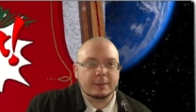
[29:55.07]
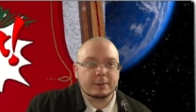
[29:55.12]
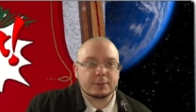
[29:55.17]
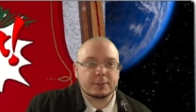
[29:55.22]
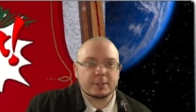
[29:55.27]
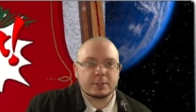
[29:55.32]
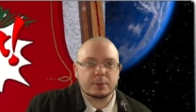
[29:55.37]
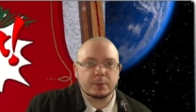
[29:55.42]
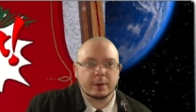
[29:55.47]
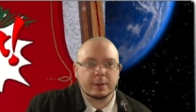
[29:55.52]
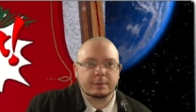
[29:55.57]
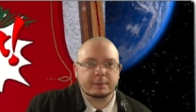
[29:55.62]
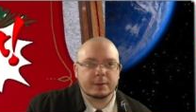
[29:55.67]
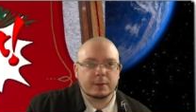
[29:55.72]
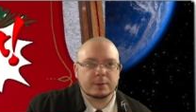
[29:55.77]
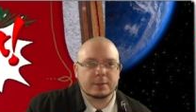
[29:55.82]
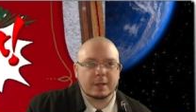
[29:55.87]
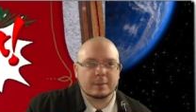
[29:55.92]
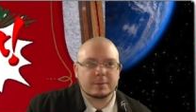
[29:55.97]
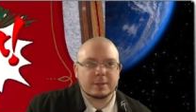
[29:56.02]
This is actually one of the
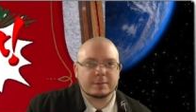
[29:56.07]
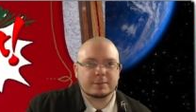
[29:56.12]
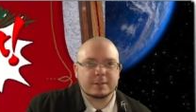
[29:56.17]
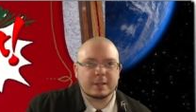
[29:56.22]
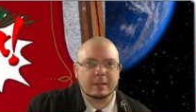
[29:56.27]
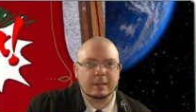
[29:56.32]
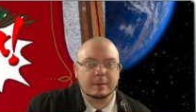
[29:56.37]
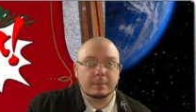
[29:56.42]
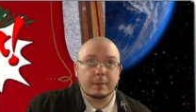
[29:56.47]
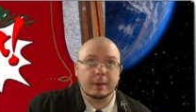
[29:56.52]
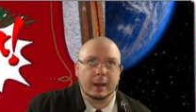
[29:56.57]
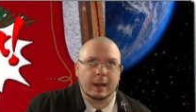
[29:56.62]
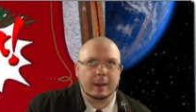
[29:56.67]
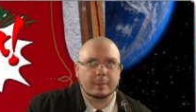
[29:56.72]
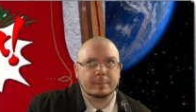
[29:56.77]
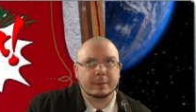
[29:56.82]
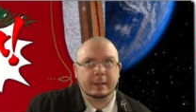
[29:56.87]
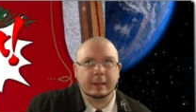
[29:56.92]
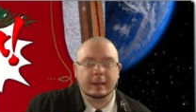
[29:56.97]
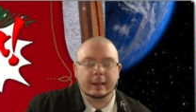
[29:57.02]
few times I've seen him
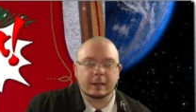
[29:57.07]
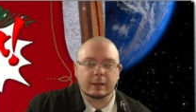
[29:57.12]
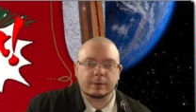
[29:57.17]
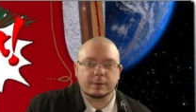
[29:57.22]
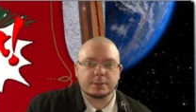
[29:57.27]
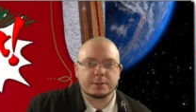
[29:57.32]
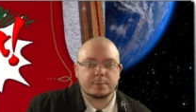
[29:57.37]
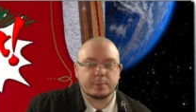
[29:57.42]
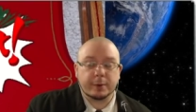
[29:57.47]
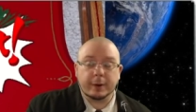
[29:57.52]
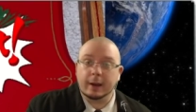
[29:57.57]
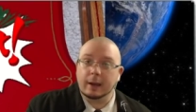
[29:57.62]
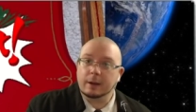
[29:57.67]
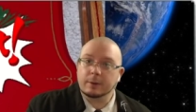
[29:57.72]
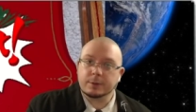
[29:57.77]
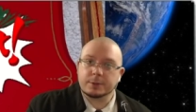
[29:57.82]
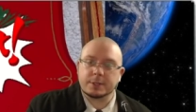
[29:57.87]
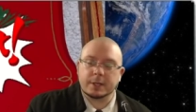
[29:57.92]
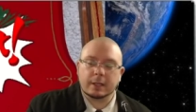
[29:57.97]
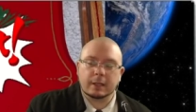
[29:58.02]
not playing Chris Pratt,
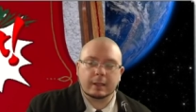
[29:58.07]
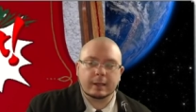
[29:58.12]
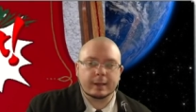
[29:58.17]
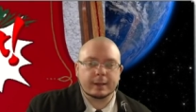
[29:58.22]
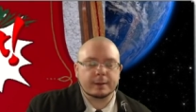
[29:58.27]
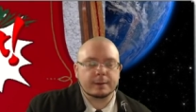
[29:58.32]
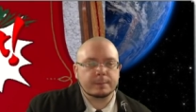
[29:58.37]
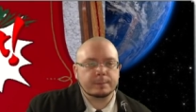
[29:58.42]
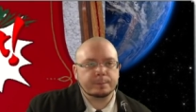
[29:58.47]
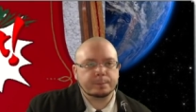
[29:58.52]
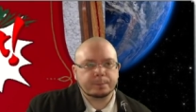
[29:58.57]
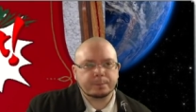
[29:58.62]
which I liked.